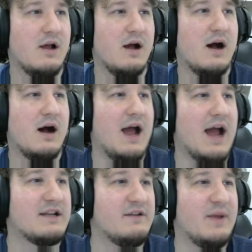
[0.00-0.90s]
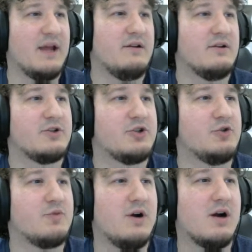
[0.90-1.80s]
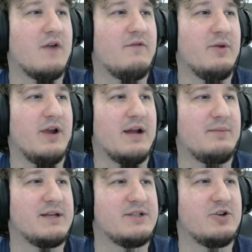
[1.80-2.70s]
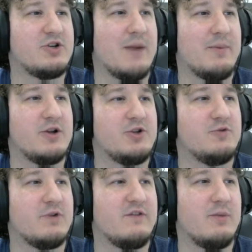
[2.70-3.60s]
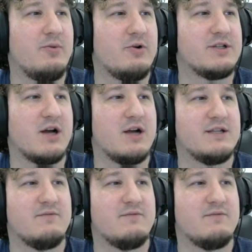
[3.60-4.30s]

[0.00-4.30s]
Active main, choose one card from your hand and place it in your drop area. Choose one of your opponent's cards